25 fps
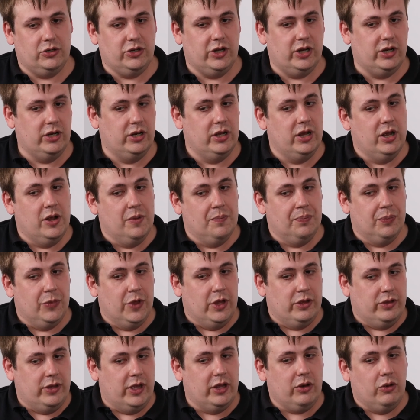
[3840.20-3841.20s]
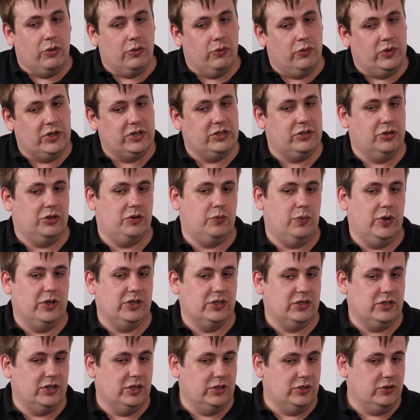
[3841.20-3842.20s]
And that whole research brings
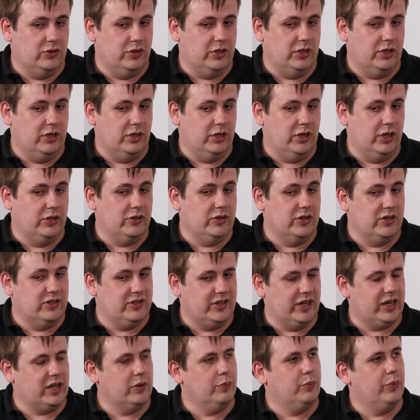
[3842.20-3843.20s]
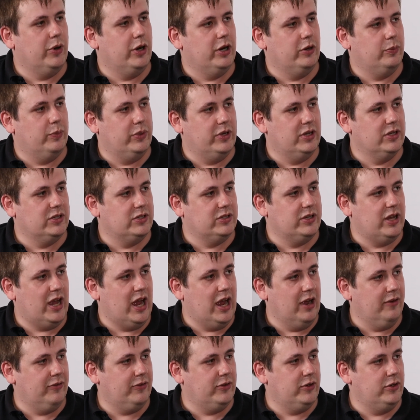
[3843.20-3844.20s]
us into the second part, because
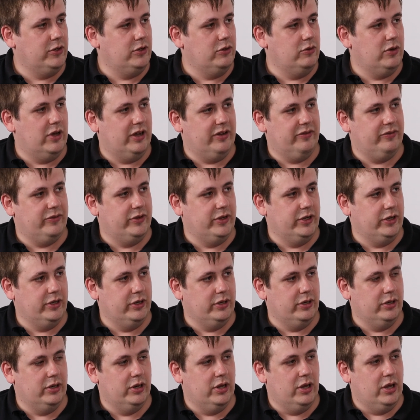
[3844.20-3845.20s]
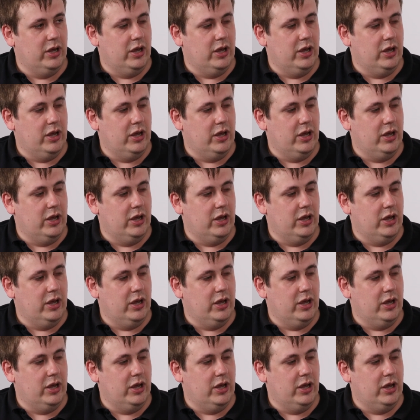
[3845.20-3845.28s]
after you have done